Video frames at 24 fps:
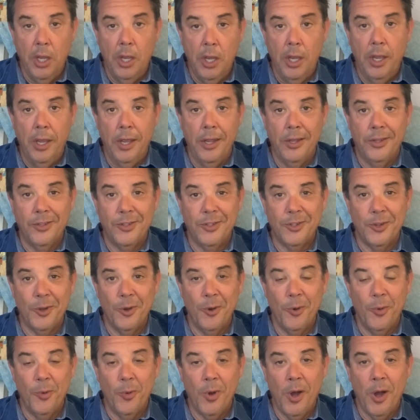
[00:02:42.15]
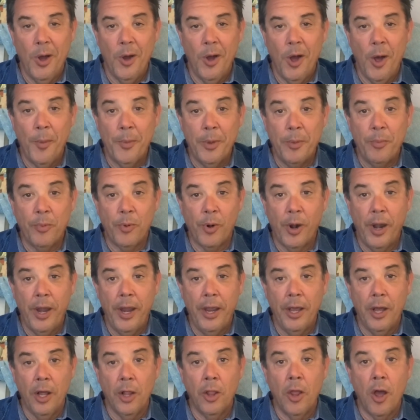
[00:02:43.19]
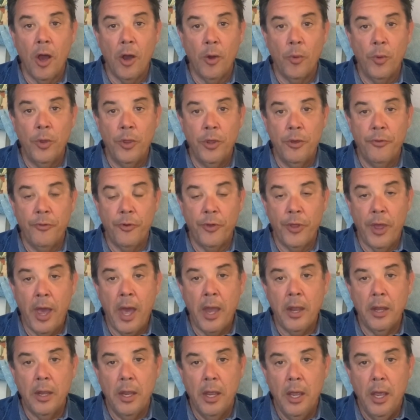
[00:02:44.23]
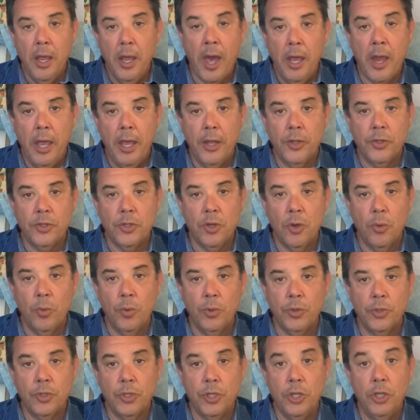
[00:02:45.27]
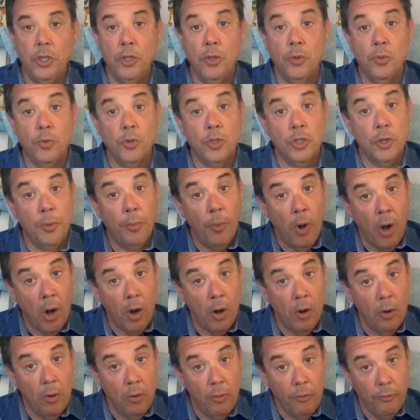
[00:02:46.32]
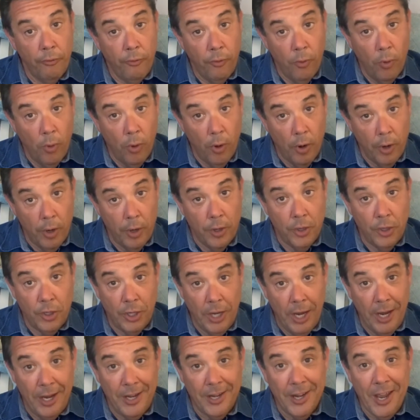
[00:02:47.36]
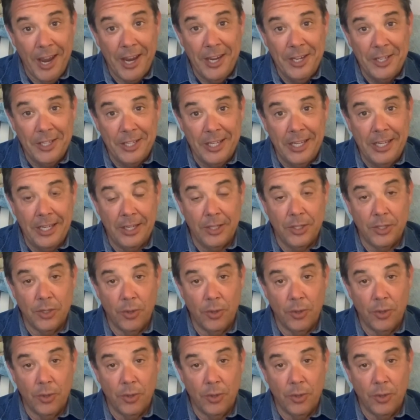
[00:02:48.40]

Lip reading: And so I'll be praying along with you for that. And so we'll see you tomorrow for day 19.